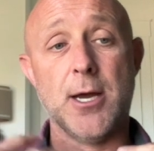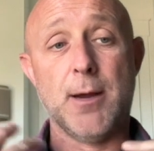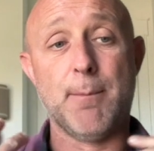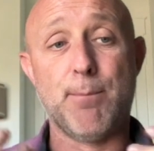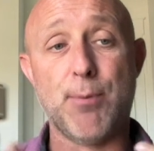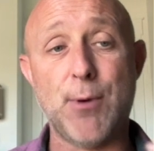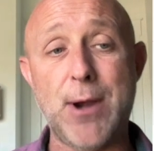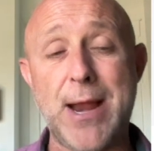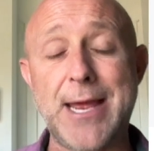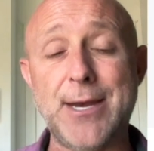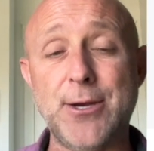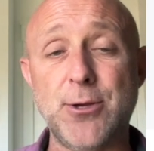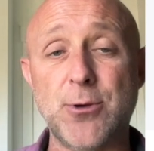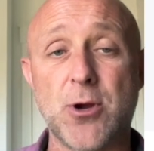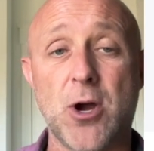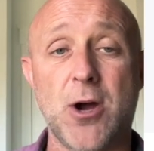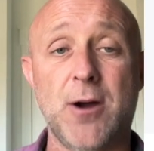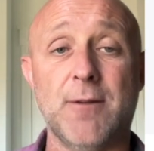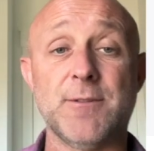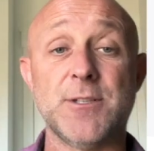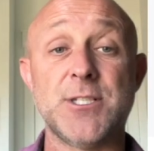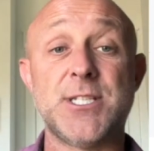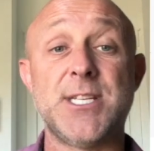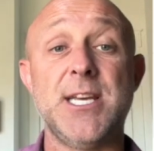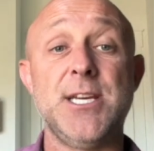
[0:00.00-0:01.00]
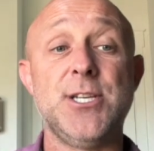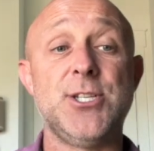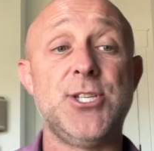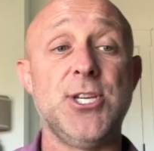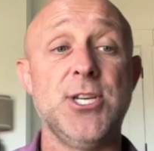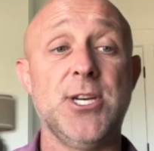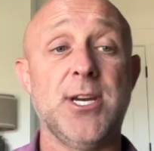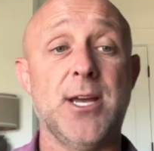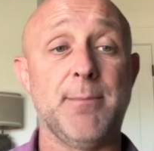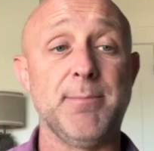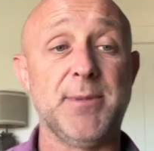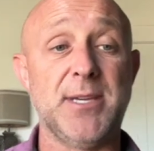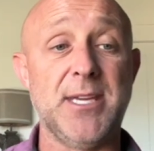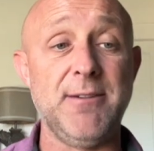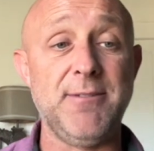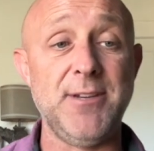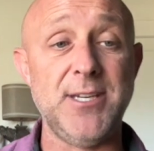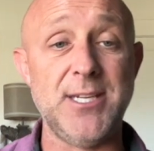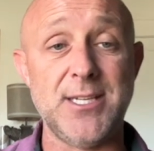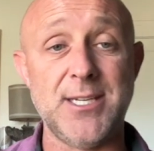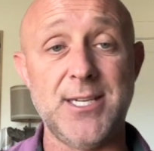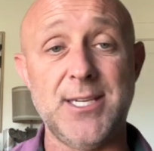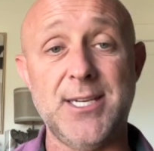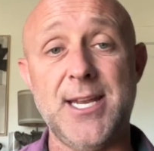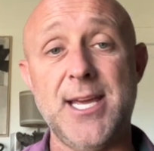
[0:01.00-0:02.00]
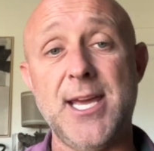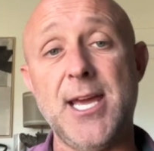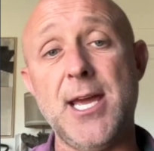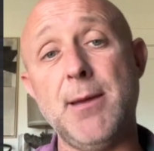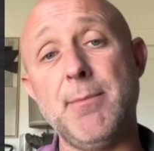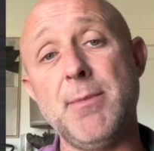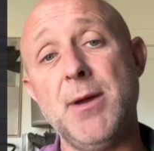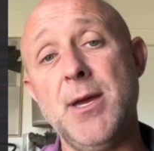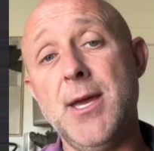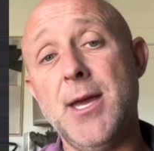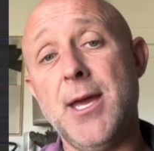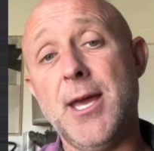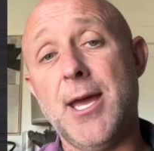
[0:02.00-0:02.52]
a brand new conversation. I'm giving it a name.